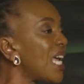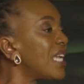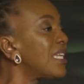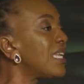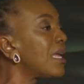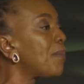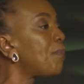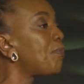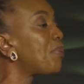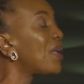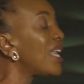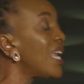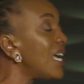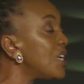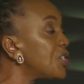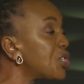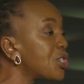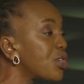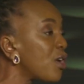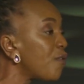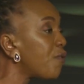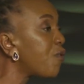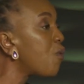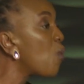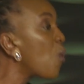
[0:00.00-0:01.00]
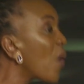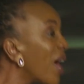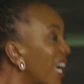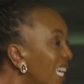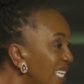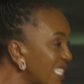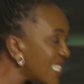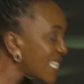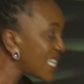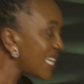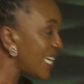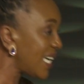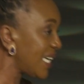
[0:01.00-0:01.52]
and the place of
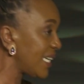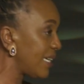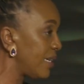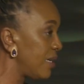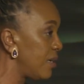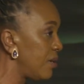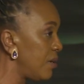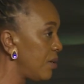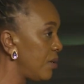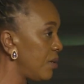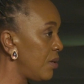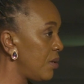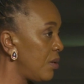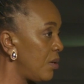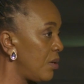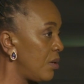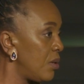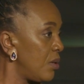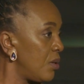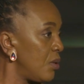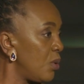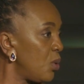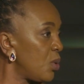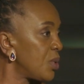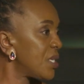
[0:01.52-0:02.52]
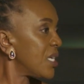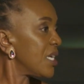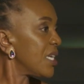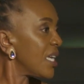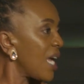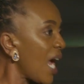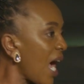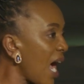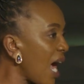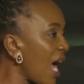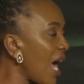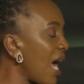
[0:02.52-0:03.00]
waiting. The